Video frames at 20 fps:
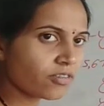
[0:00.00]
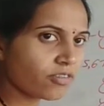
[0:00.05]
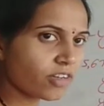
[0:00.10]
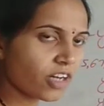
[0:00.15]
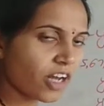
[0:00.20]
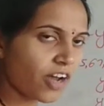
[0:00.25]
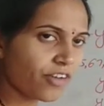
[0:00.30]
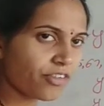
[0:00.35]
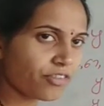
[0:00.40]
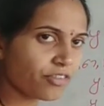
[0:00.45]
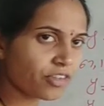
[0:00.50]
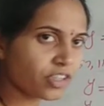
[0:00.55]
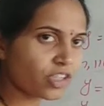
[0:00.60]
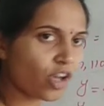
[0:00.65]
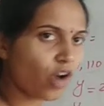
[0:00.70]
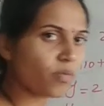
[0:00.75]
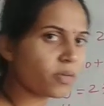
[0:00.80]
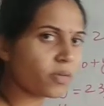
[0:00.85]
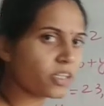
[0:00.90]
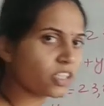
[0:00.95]
we left with
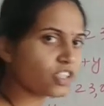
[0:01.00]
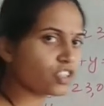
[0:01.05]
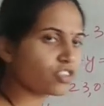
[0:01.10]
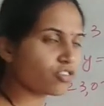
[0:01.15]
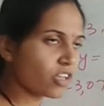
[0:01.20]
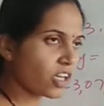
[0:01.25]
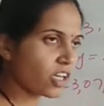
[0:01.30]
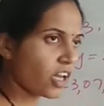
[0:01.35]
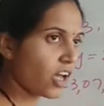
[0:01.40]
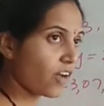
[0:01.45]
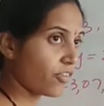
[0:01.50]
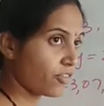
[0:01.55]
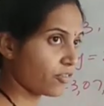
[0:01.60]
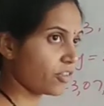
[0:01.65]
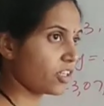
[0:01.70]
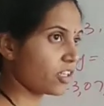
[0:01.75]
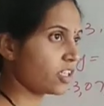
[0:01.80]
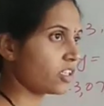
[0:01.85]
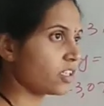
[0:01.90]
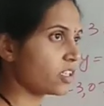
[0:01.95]
how much? We left
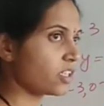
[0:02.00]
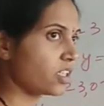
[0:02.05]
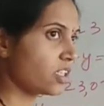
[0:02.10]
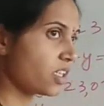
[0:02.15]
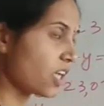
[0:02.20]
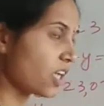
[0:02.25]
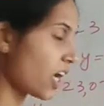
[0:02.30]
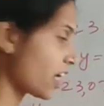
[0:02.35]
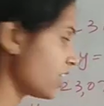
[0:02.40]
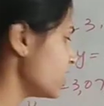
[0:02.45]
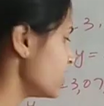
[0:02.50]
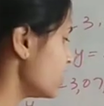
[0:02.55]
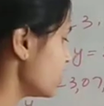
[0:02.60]
with 9.